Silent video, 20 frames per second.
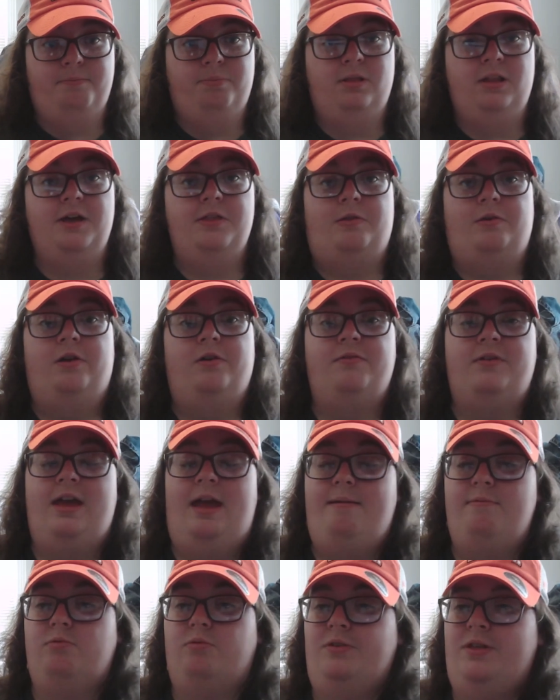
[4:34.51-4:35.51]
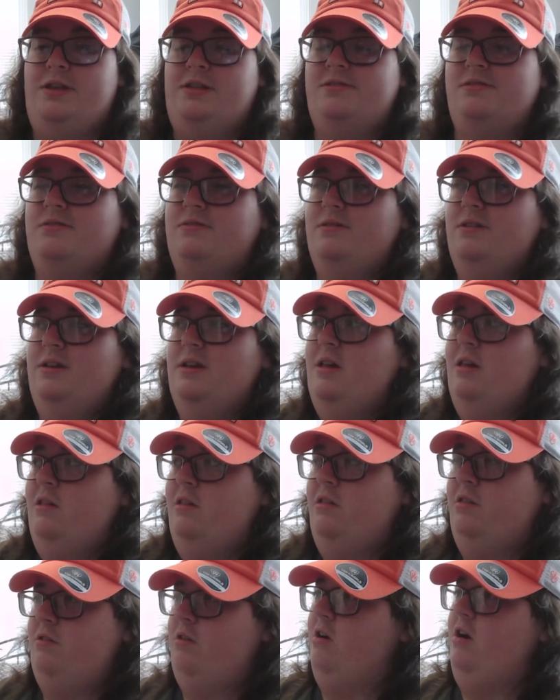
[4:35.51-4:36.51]
plethora of games where they just
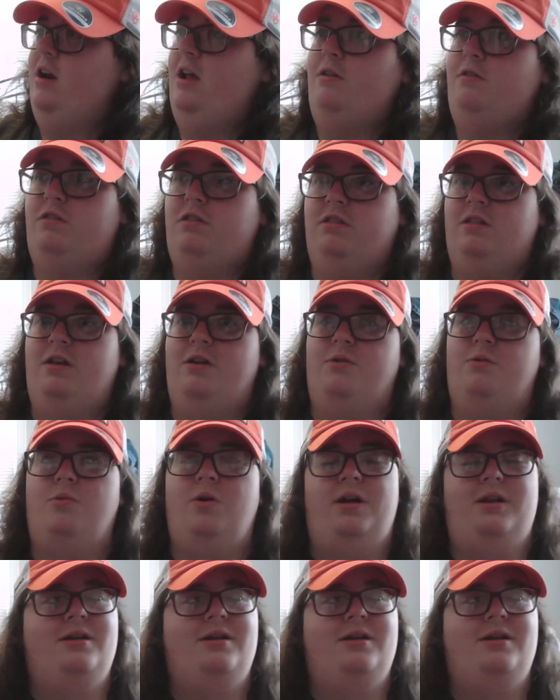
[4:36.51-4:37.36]
started out slow.